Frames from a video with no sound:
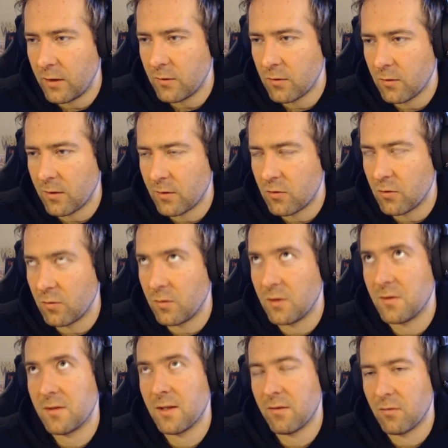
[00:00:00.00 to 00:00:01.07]
So that should be
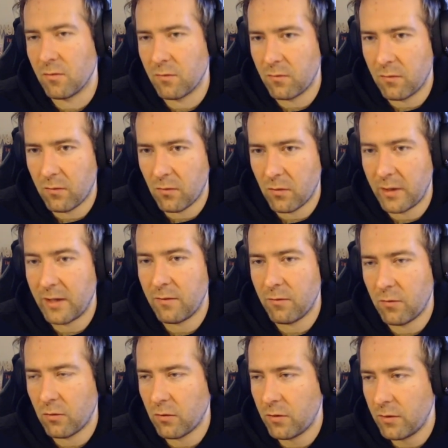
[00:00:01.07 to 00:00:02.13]
7, 4, 8,
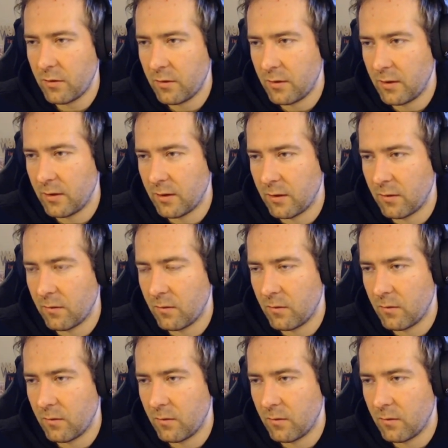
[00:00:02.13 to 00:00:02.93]
4. And then